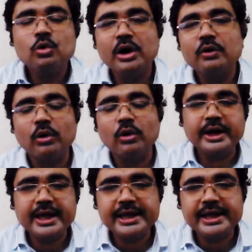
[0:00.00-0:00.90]
who are
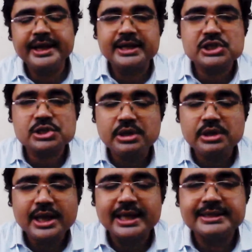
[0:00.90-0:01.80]
working in industry